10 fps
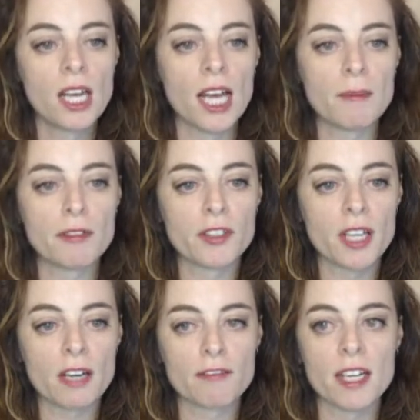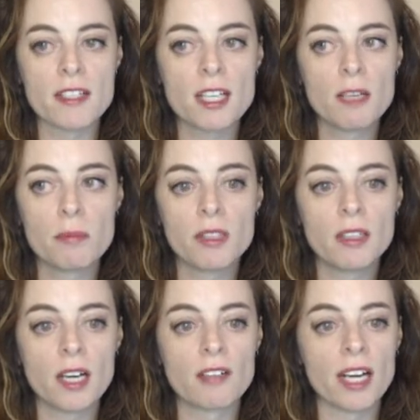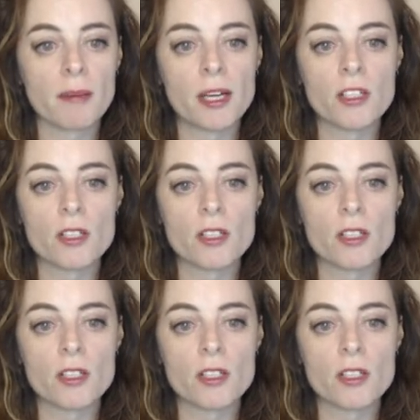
If you're not a fast typer, I'd recommend you